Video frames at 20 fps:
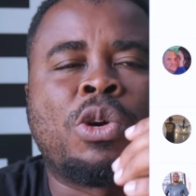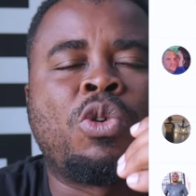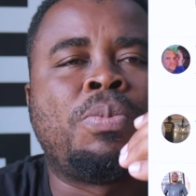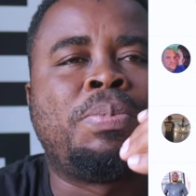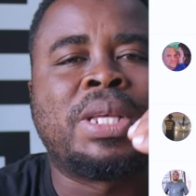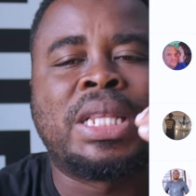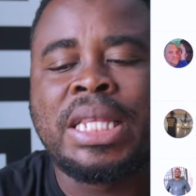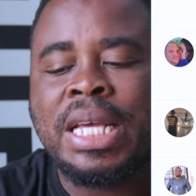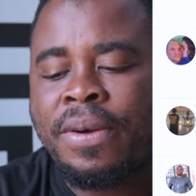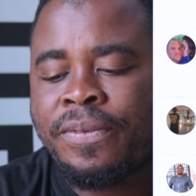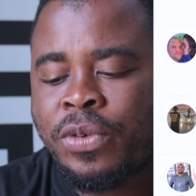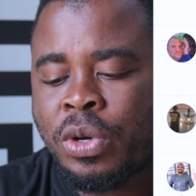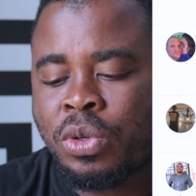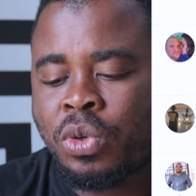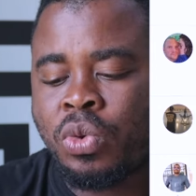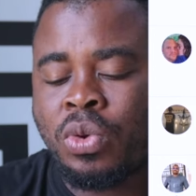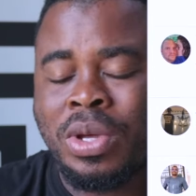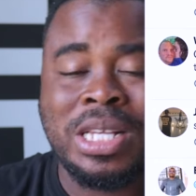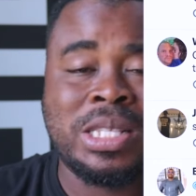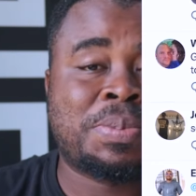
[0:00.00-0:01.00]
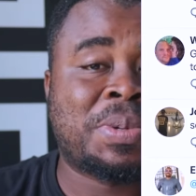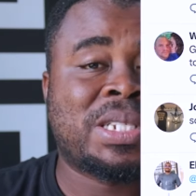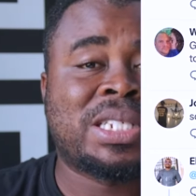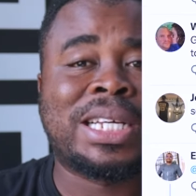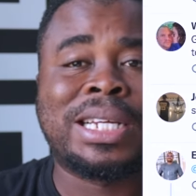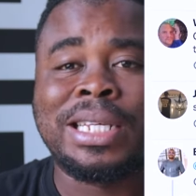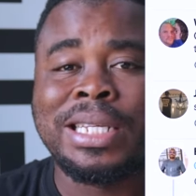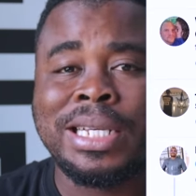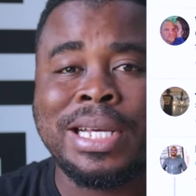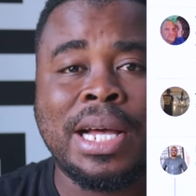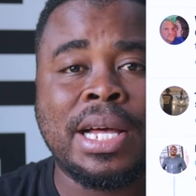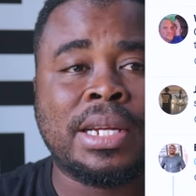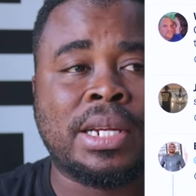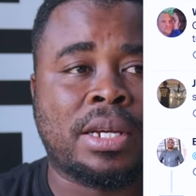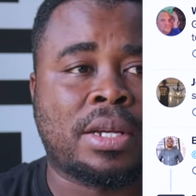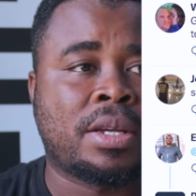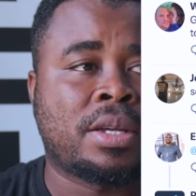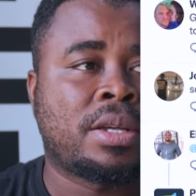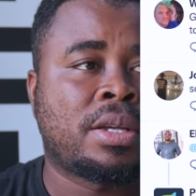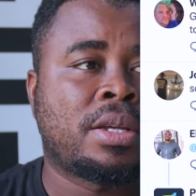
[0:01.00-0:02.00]
will be there for you, especially
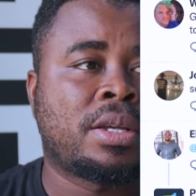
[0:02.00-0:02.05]
Ghana.